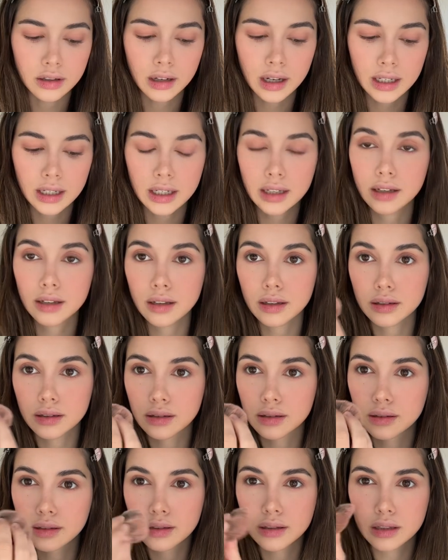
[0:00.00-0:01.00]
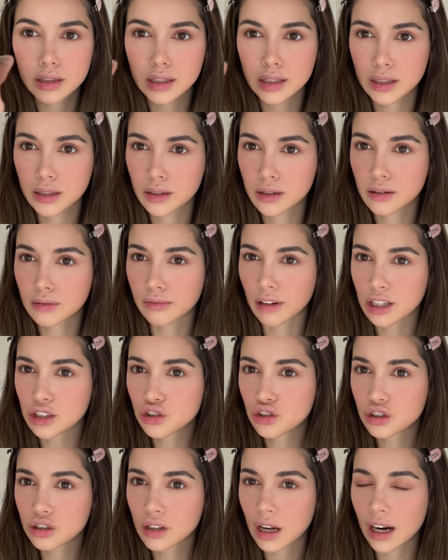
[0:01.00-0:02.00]
gonna
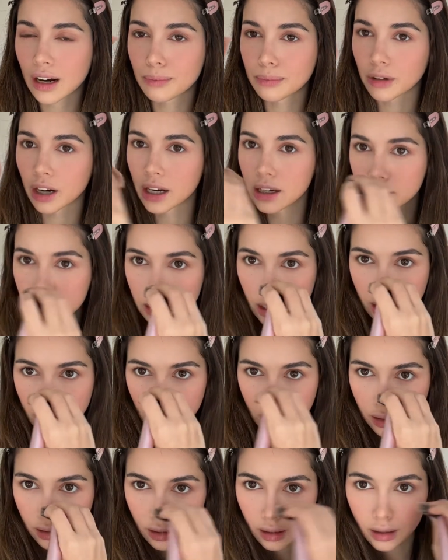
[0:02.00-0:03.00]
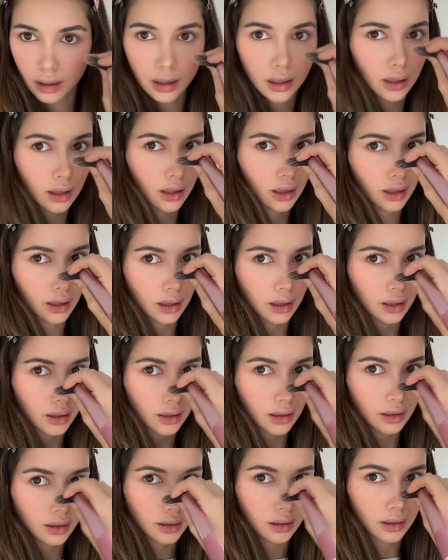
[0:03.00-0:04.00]
scrunch our brush and then
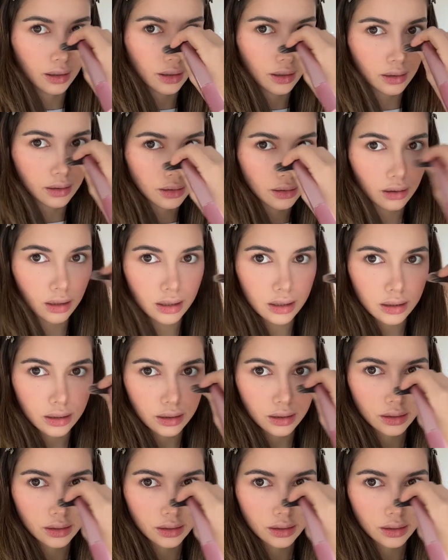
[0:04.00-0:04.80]
do this.